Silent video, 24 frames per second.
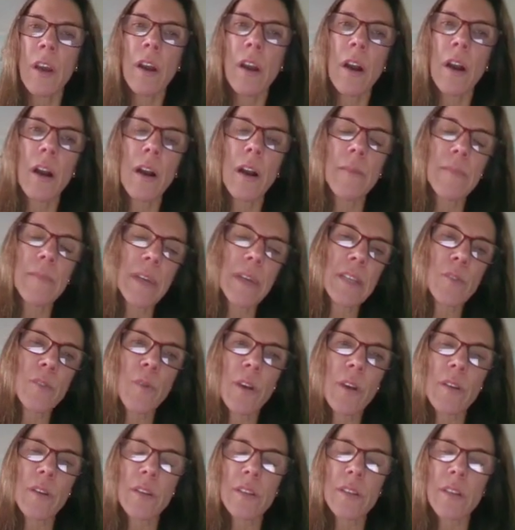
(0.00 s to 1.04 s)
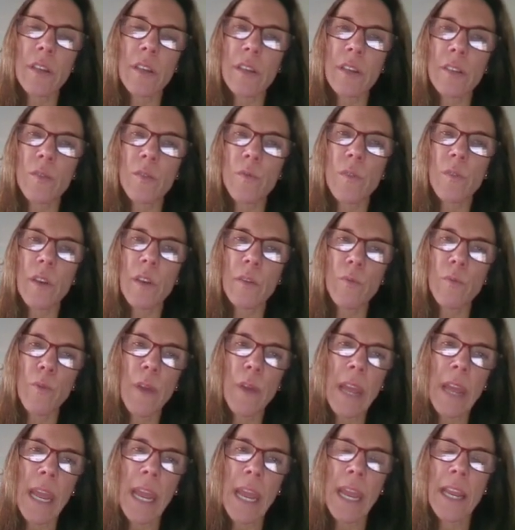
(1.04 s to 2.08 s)
as well as
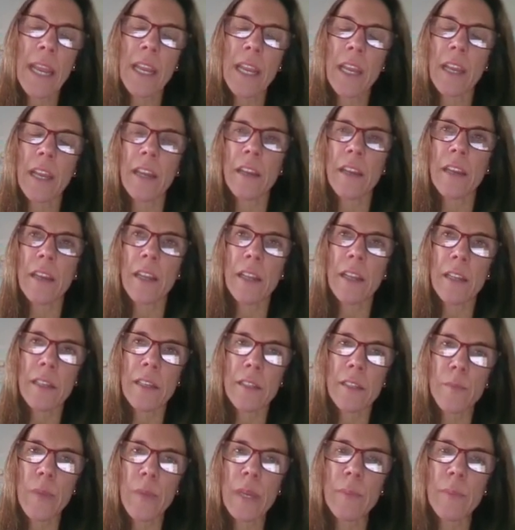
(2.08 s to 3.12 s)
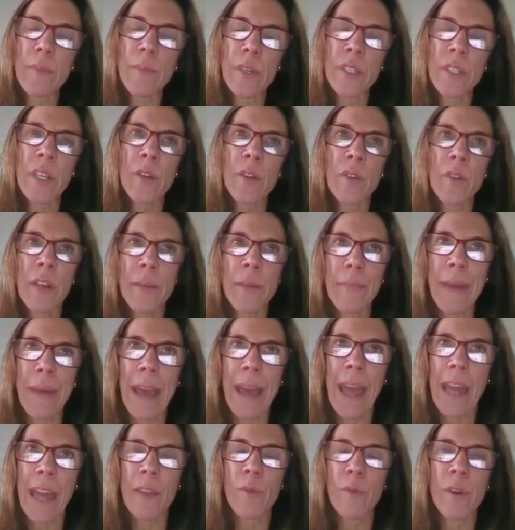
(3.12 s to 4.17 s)
rain, and it's been particularly
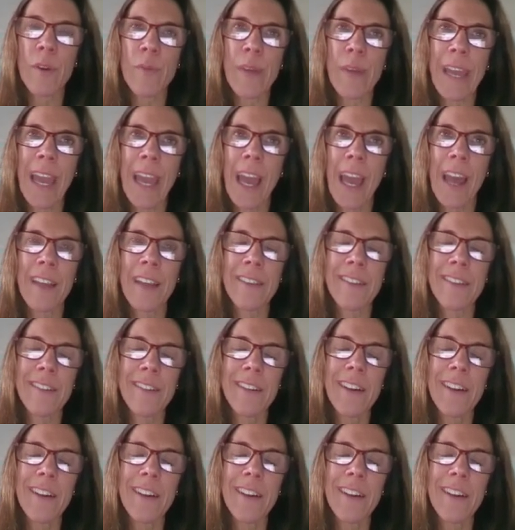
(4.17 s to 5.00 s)
bad when we had the